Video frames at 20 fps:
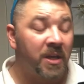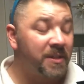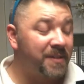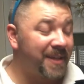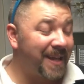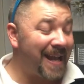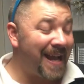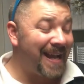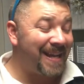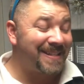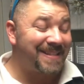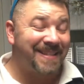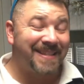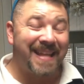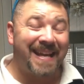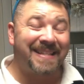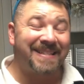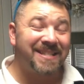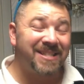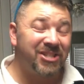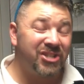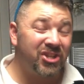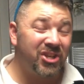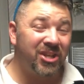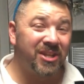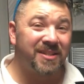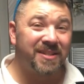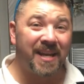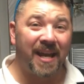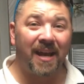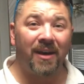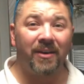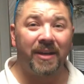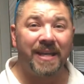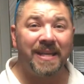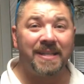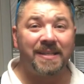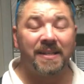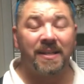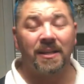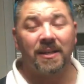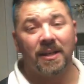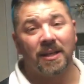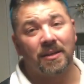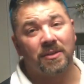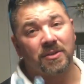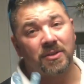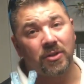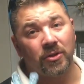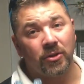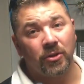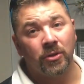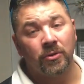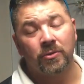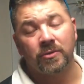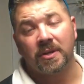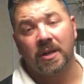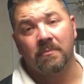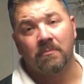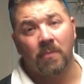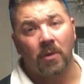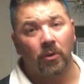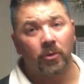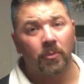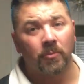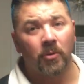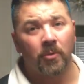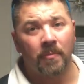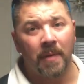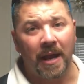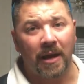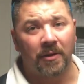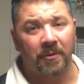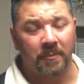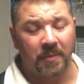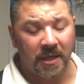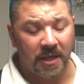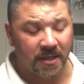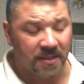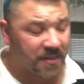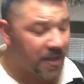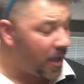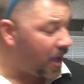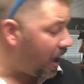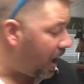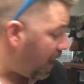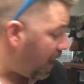So guys, that's just how easy it is to use a moldable mouthpiece.